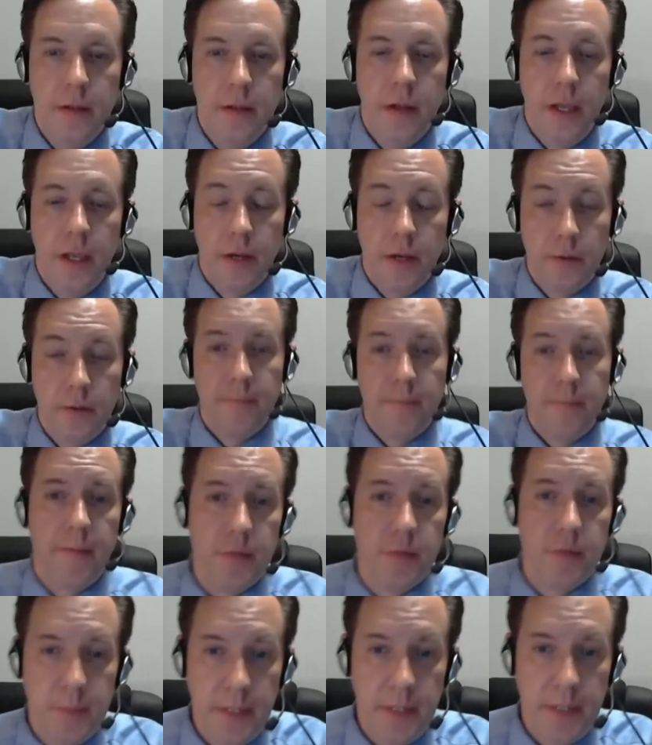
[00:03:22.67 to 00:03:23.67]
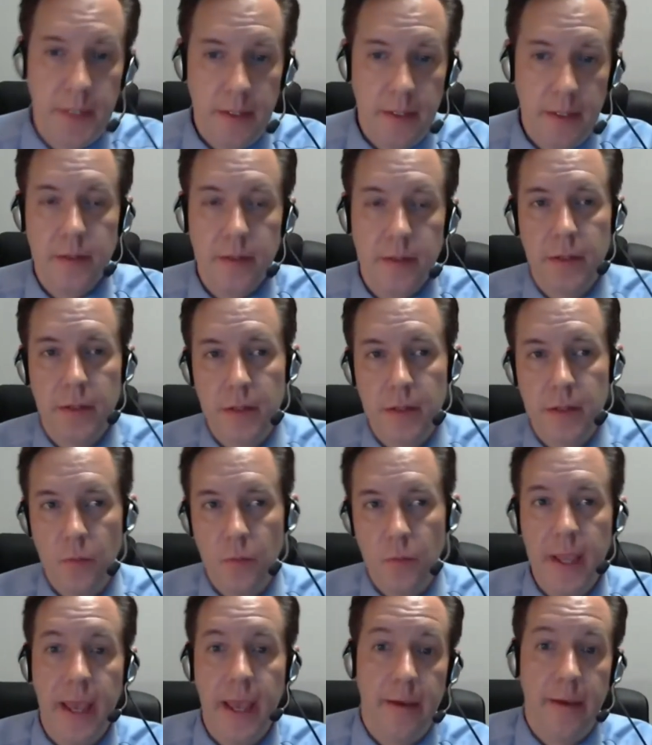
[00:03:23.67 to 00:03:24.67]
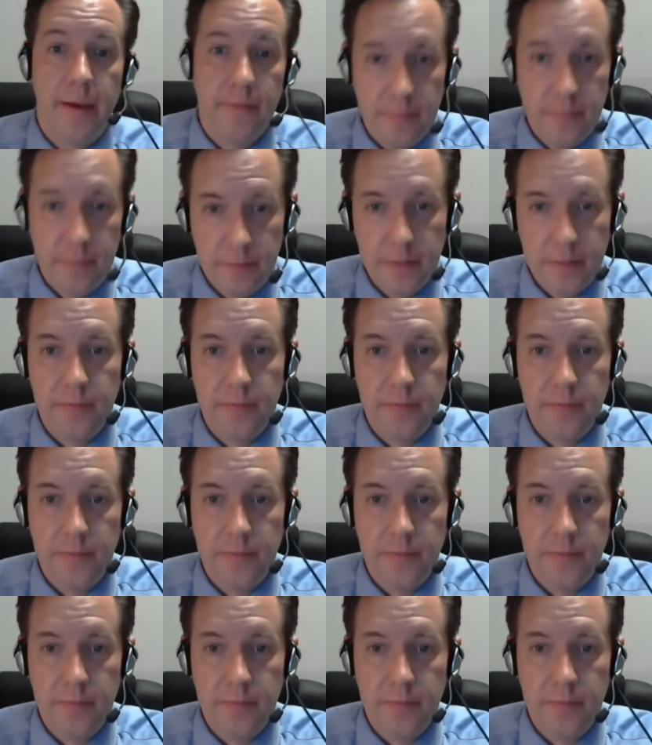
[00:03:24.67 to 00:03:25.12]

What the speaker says: at Craft Beverage Media, we have